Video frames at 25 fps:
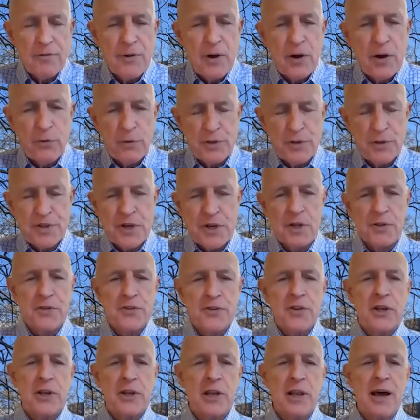a result
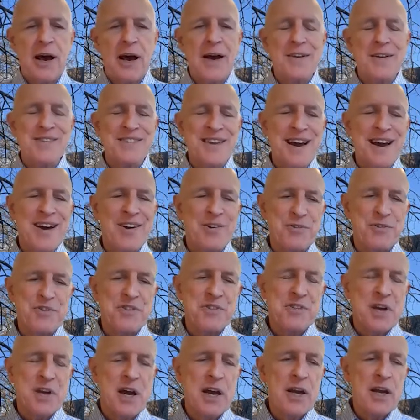that lies
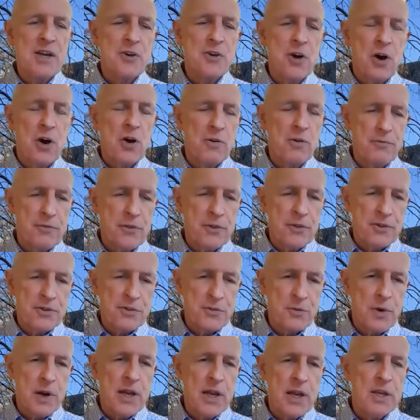outside of this
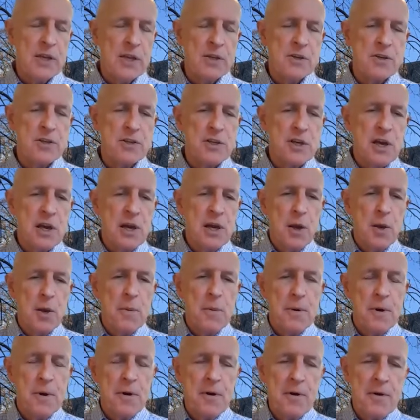range,
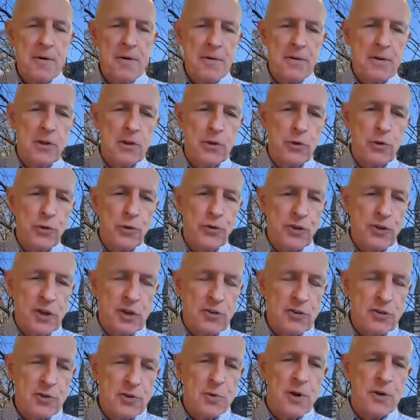losing
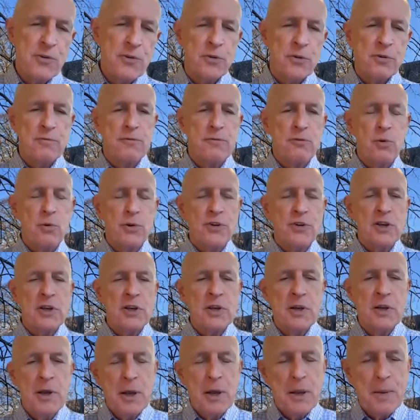
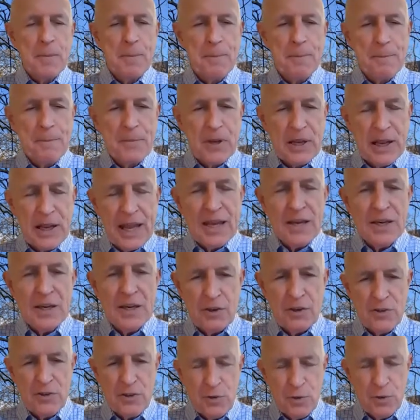240,
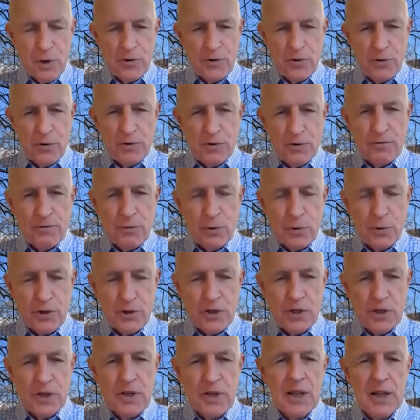gaining
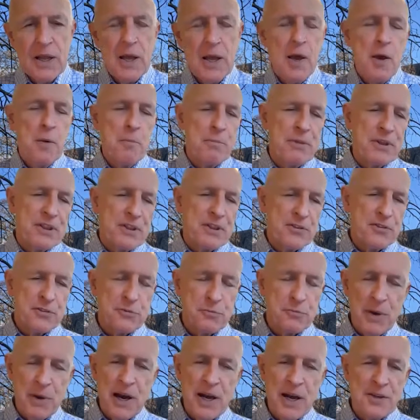240. But this
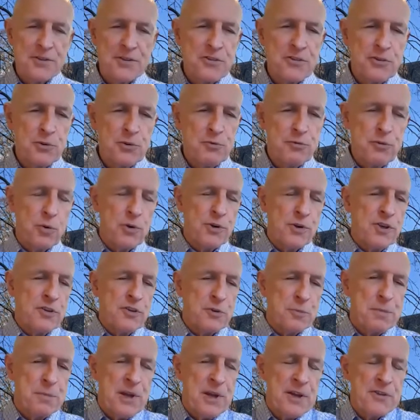minus 240
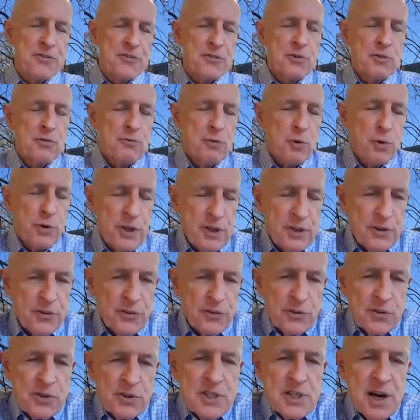to plus 240 is
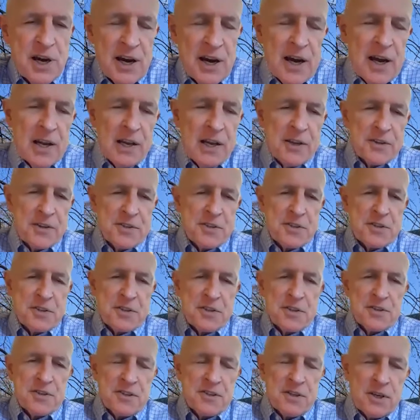entirely a
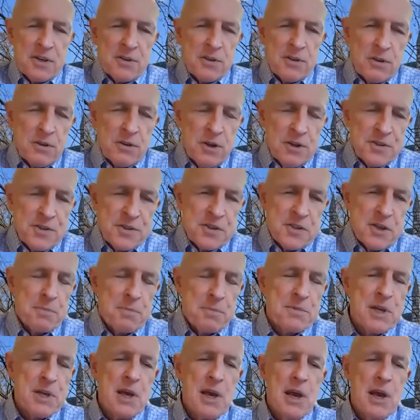statistical concept